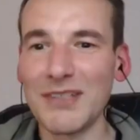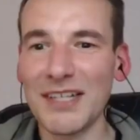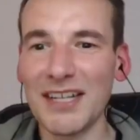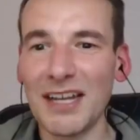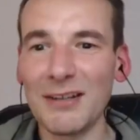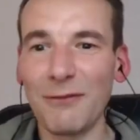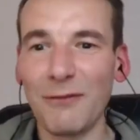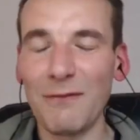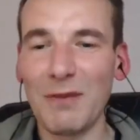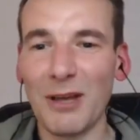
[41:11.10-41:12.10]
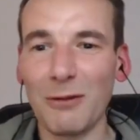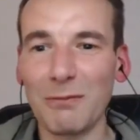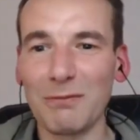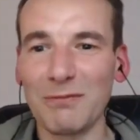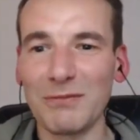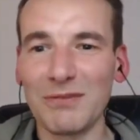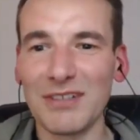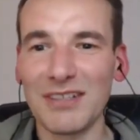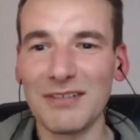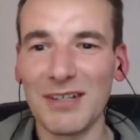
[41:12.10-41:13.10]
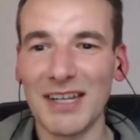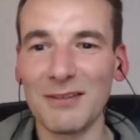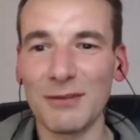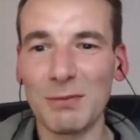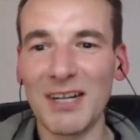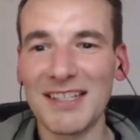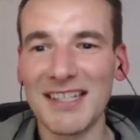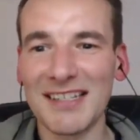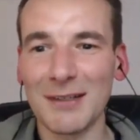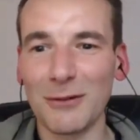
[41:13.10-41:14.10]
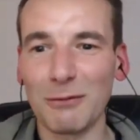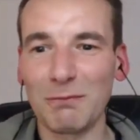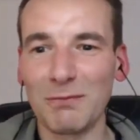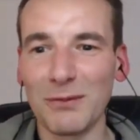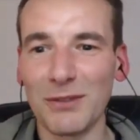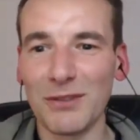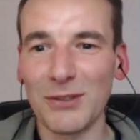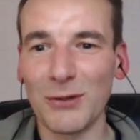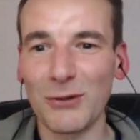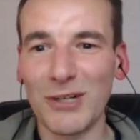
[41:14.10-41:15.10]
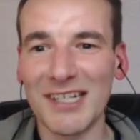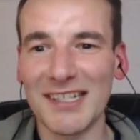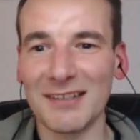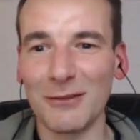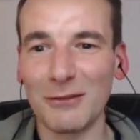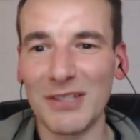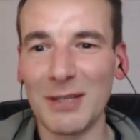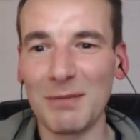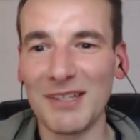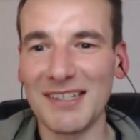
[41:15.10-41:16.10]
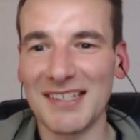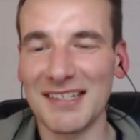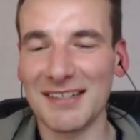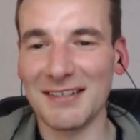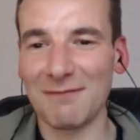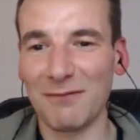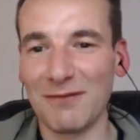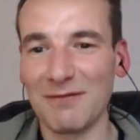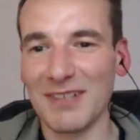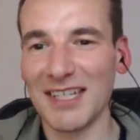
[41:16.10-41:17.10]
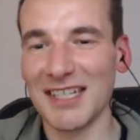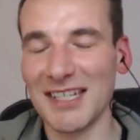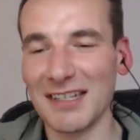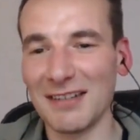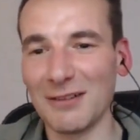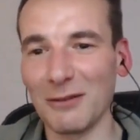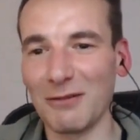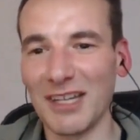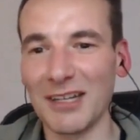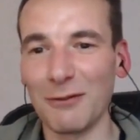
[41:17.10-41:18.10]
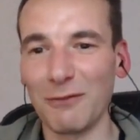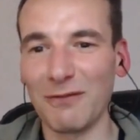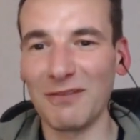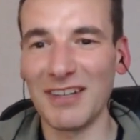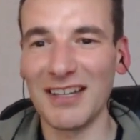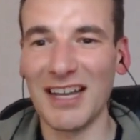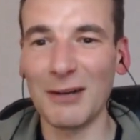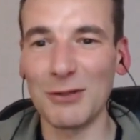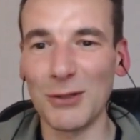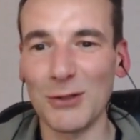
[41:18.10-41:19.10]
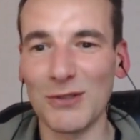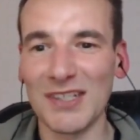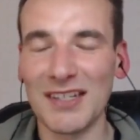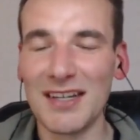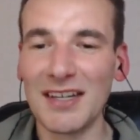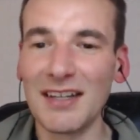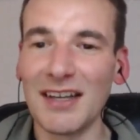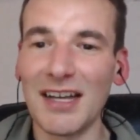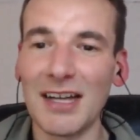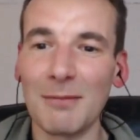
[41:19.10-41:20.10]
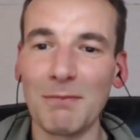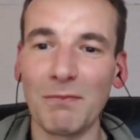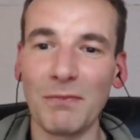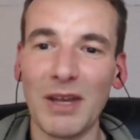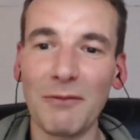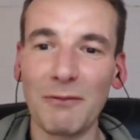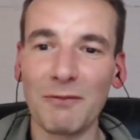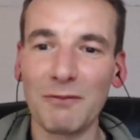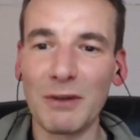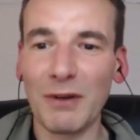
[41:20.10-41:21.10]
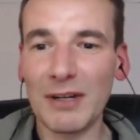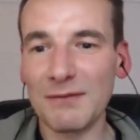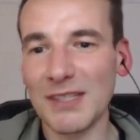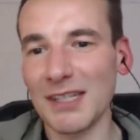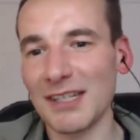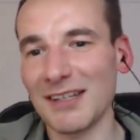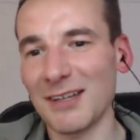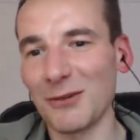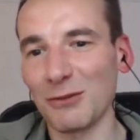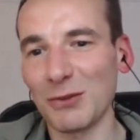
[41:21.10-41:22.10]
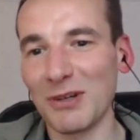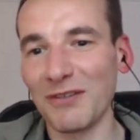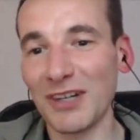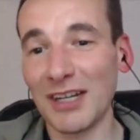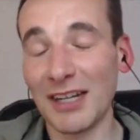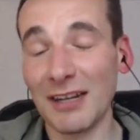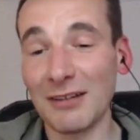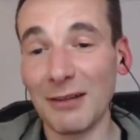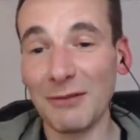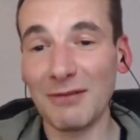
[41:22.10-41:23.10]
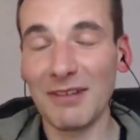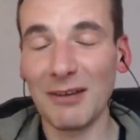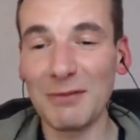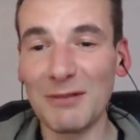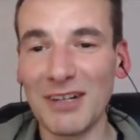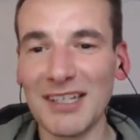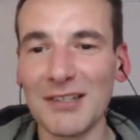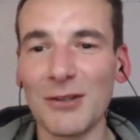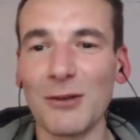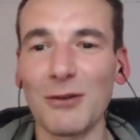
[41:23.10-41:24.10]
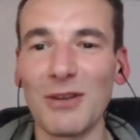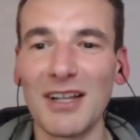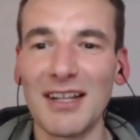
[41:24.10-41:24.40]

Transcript: to kind of help kind of spread these little stories and little snippets and uh, little kind of how-tos, um, I've revived uh, an old Twitter account I've, I've been running. So